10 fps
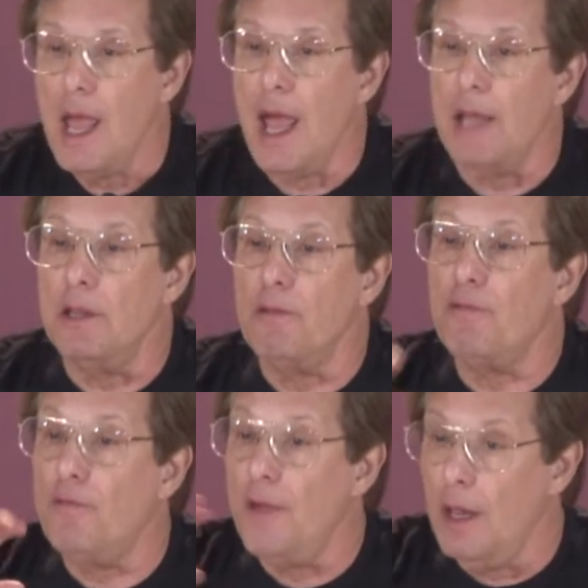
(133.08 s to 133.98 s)
And the
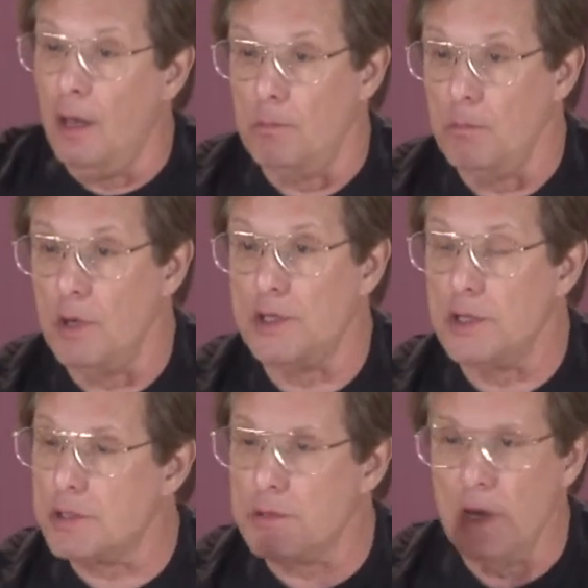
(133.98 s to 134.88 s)
film, which
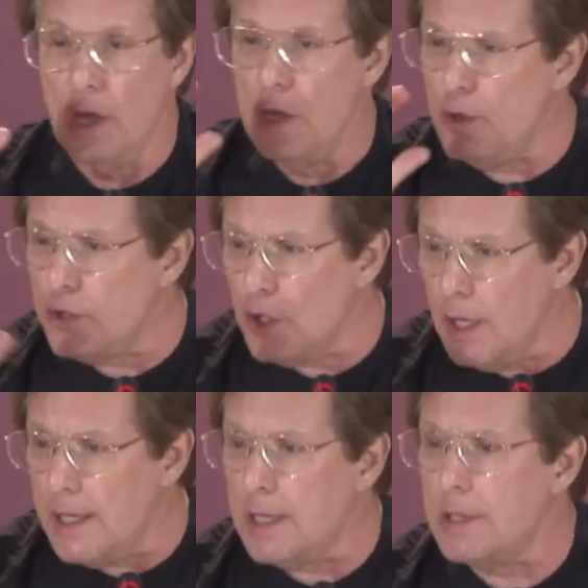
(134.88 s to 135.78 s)
is
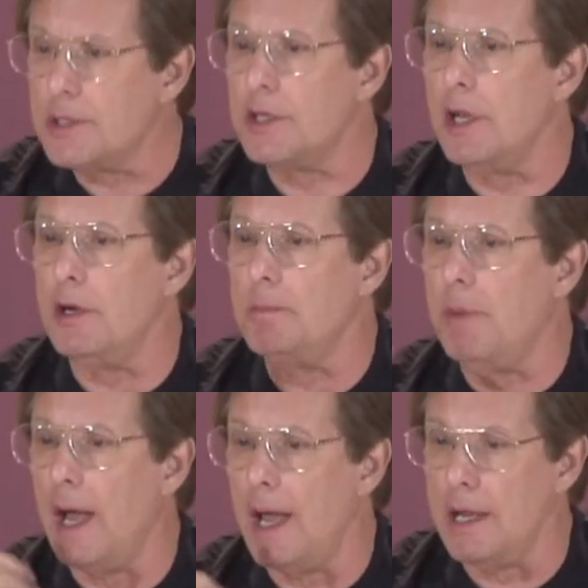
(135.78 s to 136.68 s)
usually considered
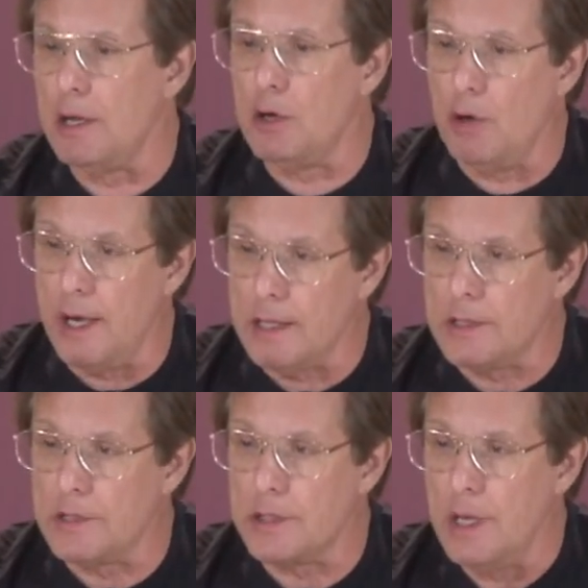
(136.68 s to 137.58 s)
by
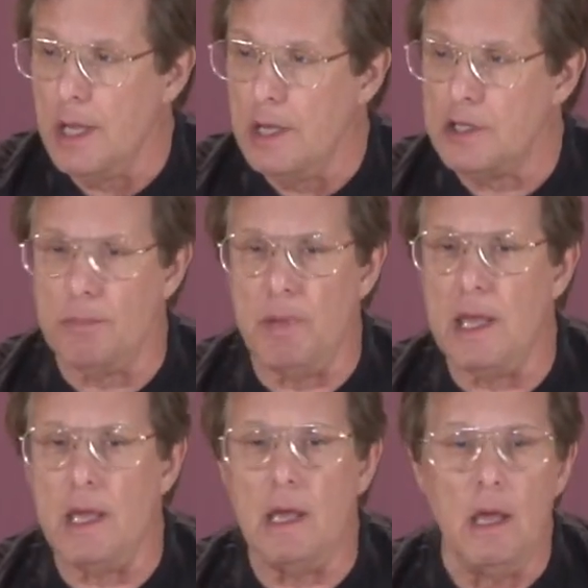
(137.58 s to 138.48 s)
critics to
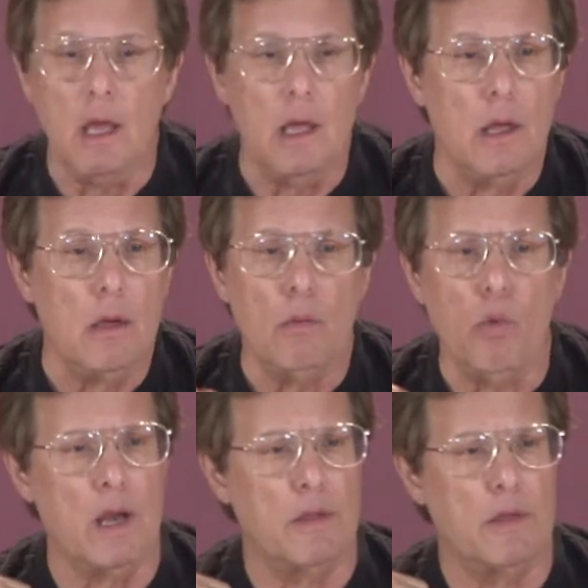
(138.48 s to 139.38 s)
be
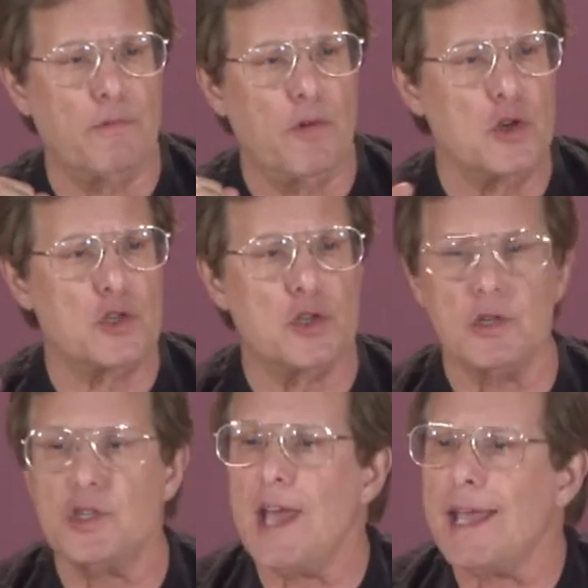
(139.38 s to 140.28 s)
one of the first or
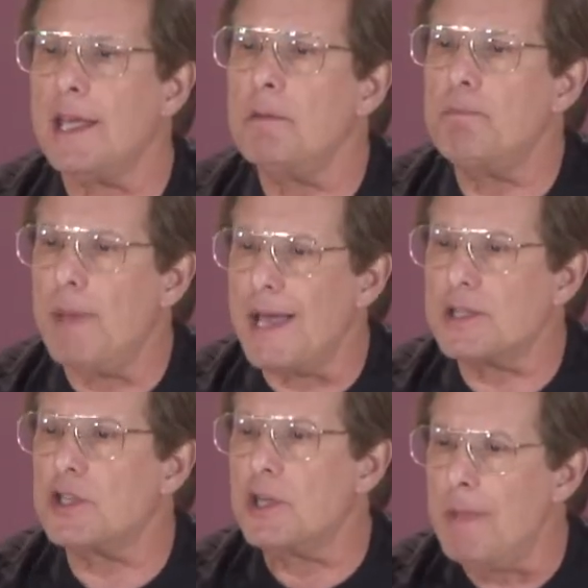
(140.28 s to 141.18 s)
second
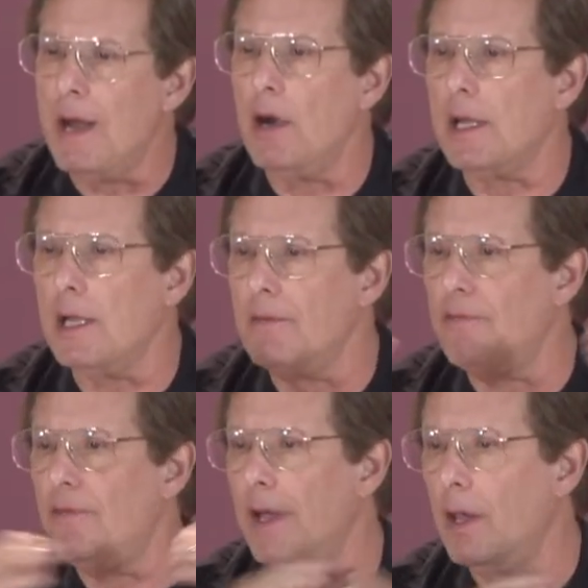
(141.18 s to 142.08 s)
best American
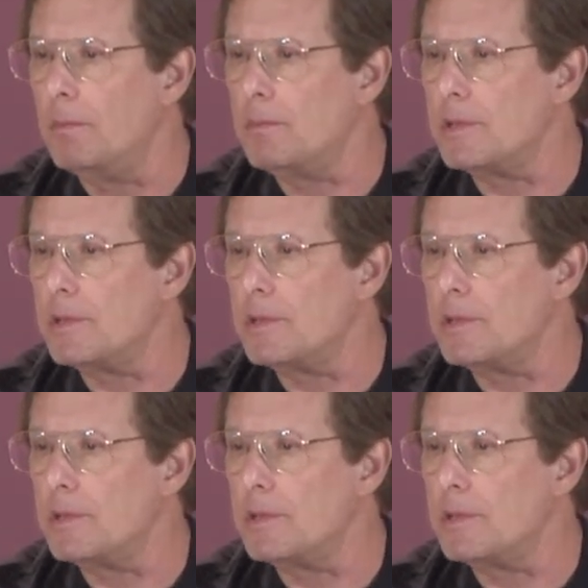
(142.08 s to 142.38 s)
films,